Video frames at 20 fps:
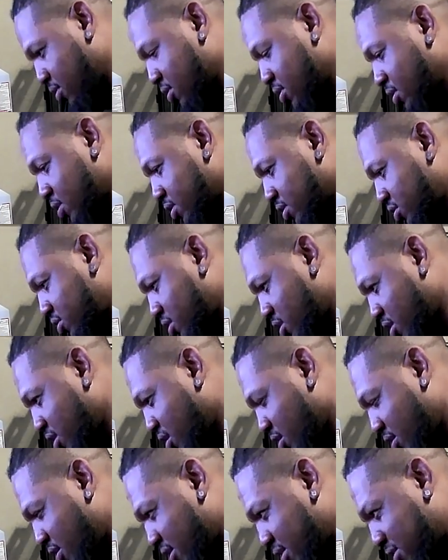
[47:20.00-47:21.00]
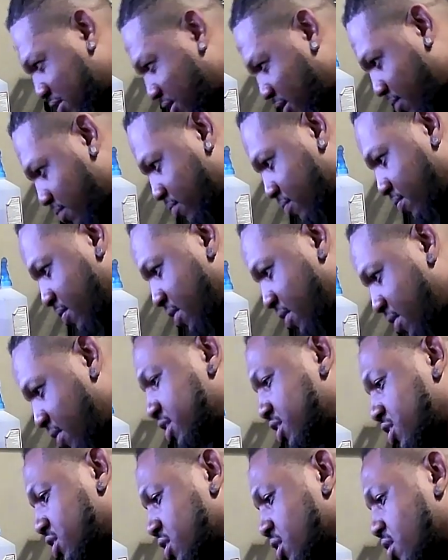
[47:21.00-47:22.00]
Should have done this
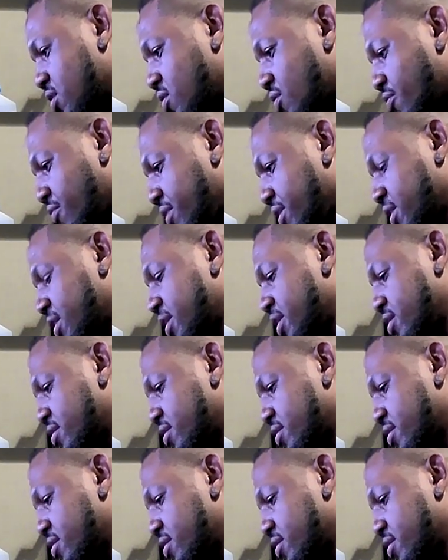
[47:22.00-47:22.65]
ages ago, really,